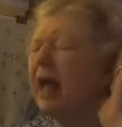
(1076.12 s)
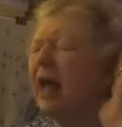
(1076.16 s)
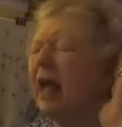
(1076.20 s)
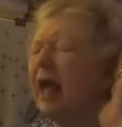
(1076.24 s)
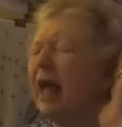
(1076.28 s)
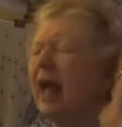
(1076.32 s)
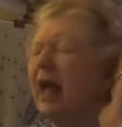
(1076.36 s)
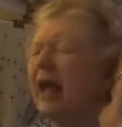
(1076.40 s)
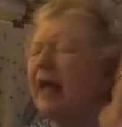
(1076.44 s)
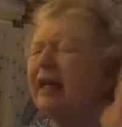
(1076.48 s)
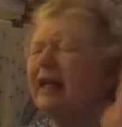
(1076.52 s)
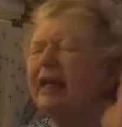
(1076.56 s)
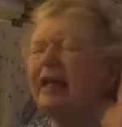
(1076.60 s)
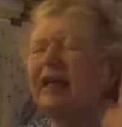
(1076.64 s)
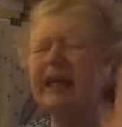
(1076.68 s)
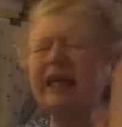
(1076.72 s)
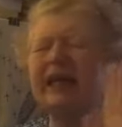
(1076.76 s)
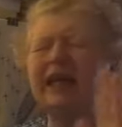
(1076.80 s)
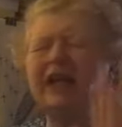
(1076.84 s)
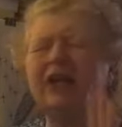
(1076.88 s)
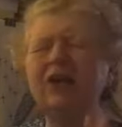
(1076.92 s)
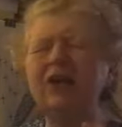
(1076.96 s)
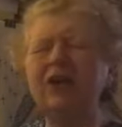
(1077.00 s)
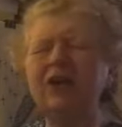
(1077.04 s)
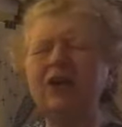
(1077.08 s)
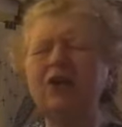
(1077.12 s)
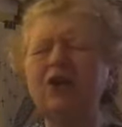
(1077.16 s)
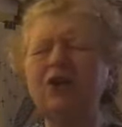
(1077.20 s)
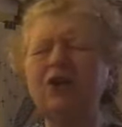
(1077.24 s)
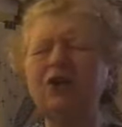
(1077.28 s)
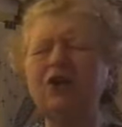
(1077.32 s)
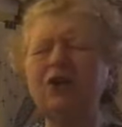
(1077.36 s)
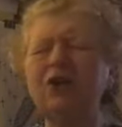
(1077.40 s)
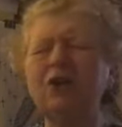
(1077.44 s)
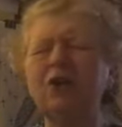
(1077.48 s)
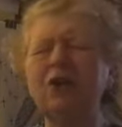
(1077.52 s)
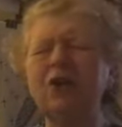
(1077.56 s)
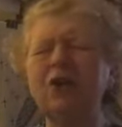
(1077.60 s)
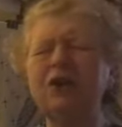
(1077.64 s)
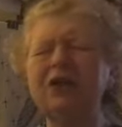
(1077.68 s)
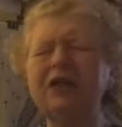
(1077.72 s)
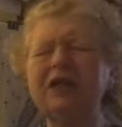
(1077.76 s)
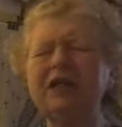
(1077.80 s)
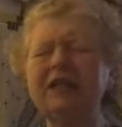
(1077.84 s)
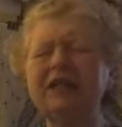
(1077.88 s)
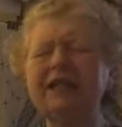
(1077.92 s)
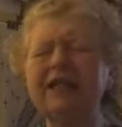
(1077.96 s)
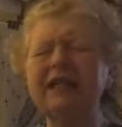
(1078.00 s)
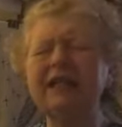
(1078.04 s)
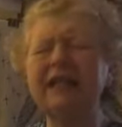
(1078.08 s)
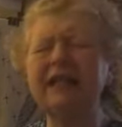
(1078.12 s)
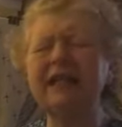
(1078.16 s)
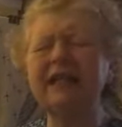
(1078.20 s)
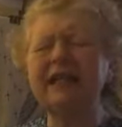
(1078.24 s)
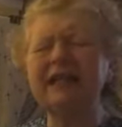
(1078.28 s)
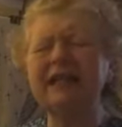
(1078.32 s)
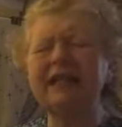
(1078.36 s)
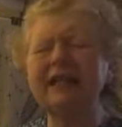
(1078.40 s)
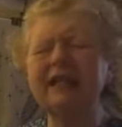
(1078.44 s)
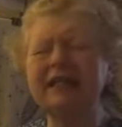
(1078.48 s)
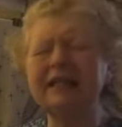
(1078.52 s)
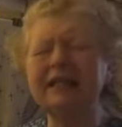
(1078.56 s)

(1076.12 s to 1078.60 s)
and healed your disease.